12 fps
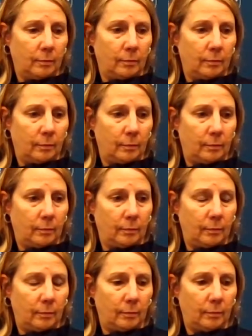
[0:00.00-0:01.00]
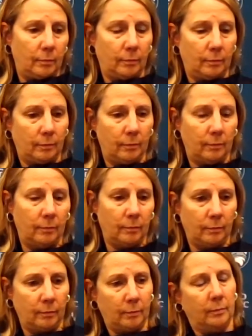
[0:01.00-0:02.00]
What did you see from her
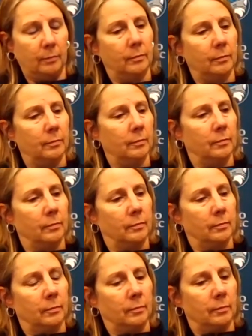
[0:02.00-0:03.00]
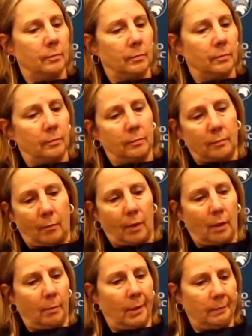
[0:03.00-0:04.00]
that stood out to you?
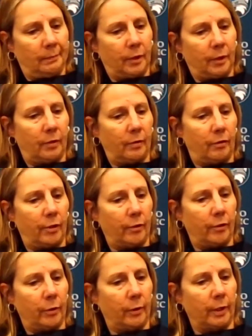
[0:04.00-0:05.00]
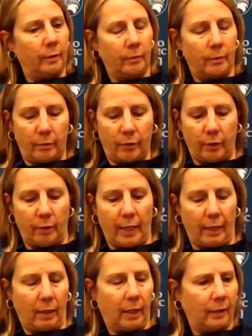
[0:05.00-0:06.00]
I mean, just still doing, still
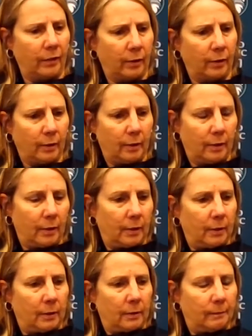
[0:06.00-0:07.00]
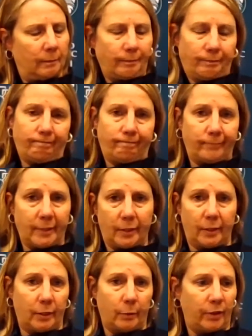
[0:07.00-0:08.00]
like things.
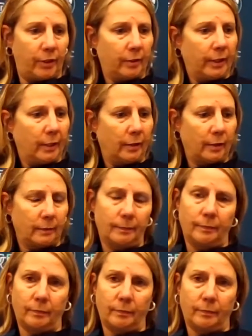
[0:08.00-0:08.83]
That's just what still does.